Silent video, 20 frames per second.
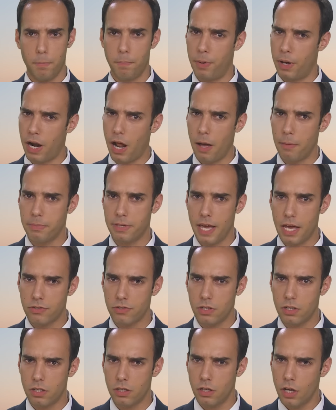But I'm
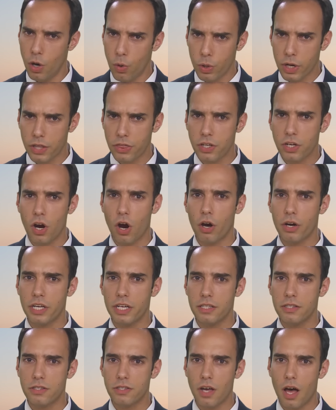guessing no one at the
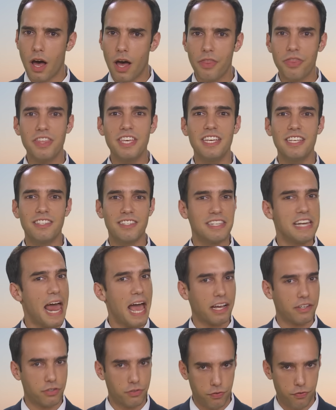Guardian saw these
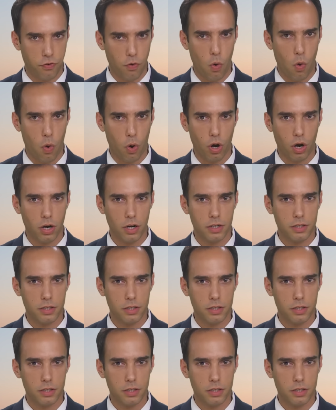next four.